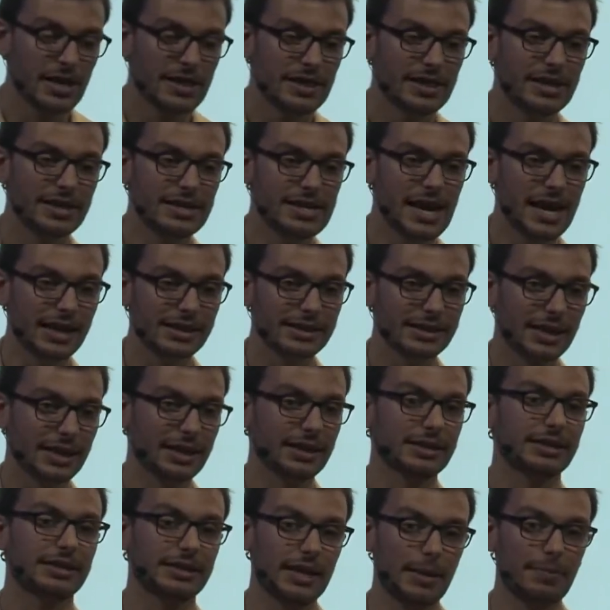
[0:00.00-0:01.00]
The next kind
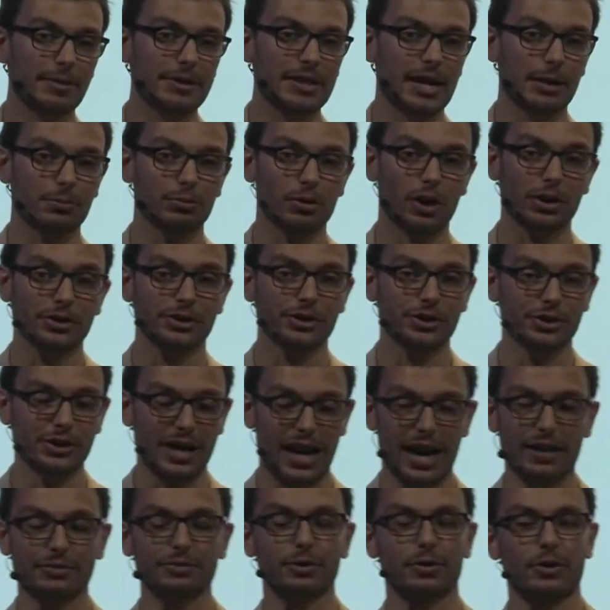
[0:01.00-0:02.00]
of step in that process
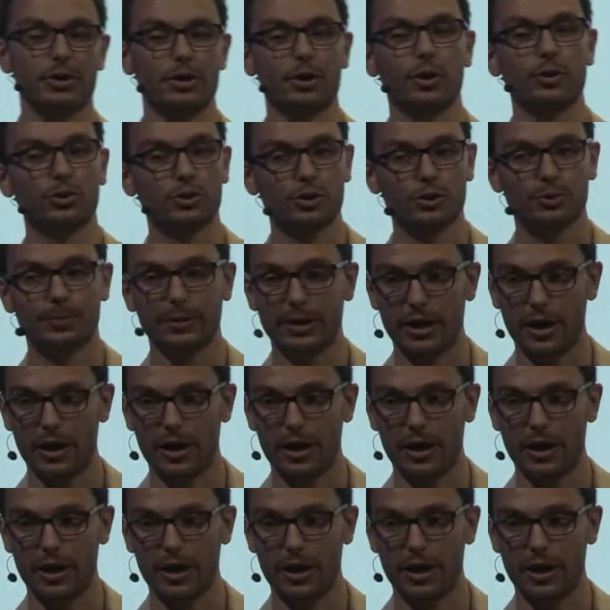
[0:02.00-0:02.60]
after the user's been